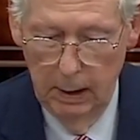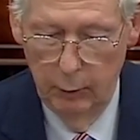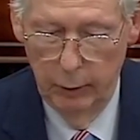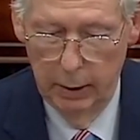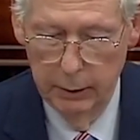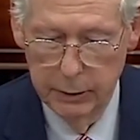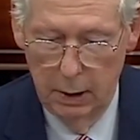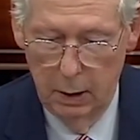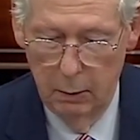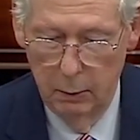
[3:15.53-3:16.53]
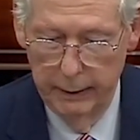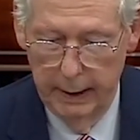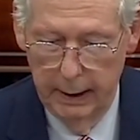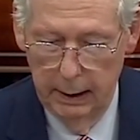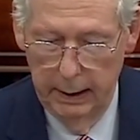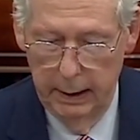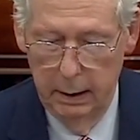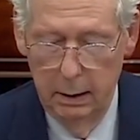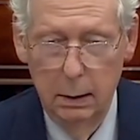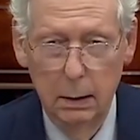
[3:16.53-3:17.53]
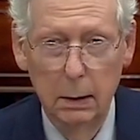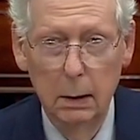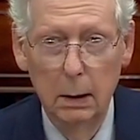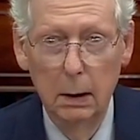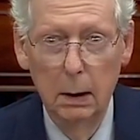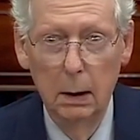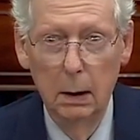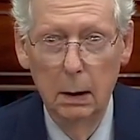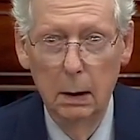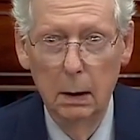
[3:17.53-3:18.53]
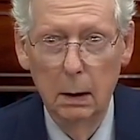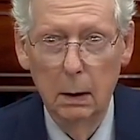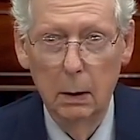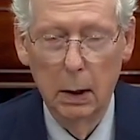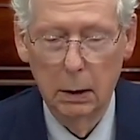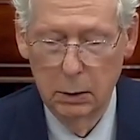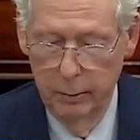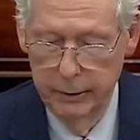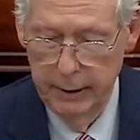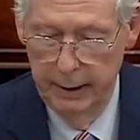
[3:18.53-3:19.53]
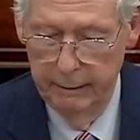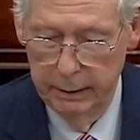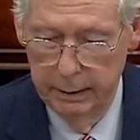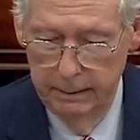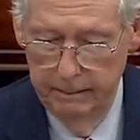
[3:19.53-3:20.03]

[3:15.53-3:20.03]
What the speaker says: And we all saw where that led on October 7th.